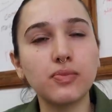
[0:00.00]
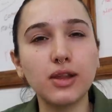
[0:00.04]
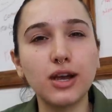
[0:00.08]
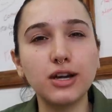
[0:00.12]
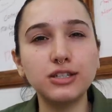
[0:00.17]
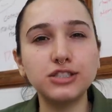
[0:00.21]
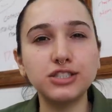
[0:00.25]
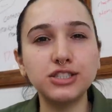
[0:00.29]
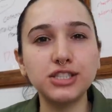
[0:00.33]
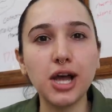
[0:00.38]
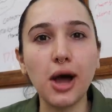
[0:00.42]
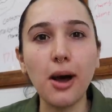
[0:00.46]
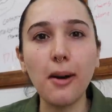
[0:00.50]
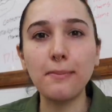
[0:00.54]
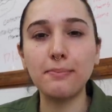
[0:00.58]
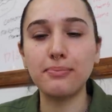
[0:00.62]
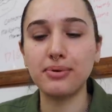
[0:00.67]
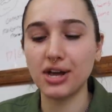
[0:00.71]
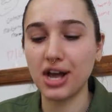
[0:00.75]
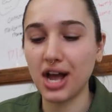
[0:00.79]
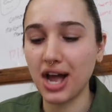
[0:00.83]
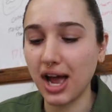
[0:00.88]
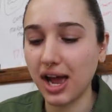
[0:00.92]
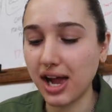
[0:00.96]
It's not
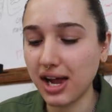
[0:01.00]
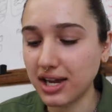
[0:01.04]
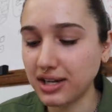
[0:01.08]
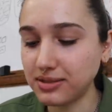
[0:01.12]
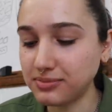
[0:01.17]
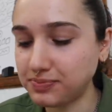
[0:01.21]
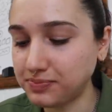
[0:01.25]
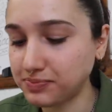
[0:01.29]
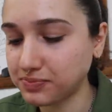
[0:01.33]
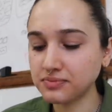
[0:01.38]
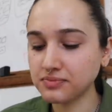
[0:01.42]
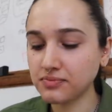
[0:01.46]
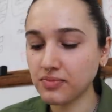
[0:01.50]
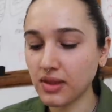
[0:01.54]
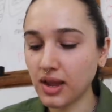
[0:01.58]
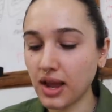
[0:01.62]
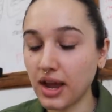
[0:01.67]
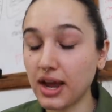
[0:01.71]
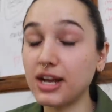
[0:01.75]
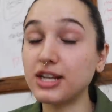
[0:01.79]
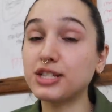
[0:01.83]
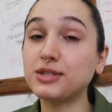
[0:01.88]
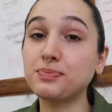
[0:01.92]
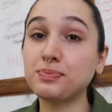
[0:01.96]
bad.
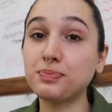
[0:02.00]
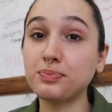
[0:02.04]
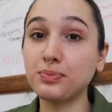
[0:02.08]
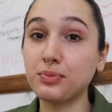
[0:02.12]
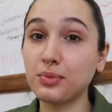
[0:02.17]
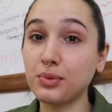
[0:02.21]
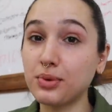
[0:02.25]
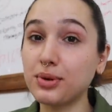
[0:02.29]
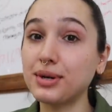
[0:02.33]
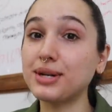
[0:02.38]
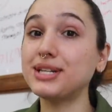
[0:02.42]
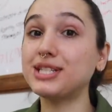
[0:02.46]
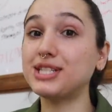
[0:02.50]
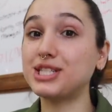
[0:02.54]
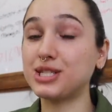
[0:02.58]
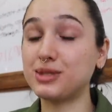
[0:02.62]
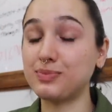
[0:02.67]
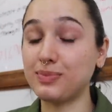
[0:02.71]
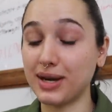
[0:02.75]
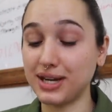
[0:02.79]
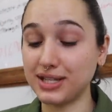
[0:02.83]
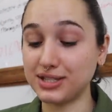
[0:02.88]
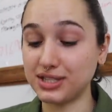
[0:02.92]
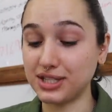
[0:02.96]
It's pretty
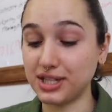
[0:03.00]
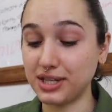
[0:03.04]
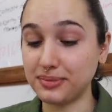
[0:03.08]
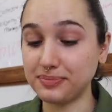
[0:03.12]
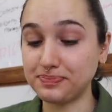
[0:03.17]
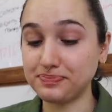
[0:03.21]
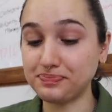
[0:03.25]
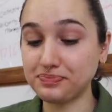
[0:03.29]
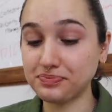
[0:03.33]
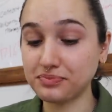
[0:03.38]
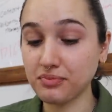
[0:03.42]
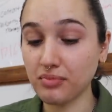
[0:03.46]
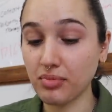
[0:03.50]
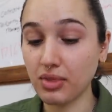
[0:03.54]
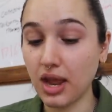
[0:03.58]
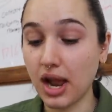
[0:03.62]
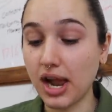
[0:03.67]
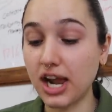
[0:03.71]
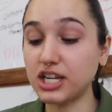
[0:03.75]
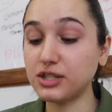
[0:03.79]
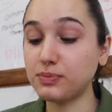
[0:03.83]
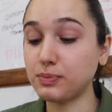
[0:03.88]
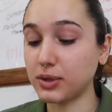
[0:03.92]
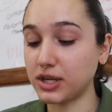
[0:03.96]
spicy.
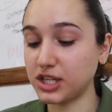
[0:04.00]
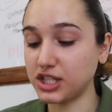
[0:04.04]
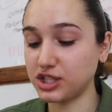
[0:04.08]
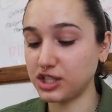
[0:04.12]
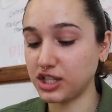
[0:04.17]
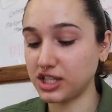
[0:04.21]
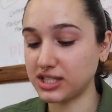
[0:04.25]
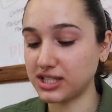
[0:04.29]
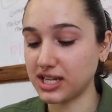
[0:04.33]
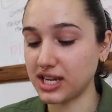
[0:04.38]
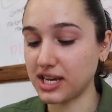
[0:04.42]
It's pretty, it's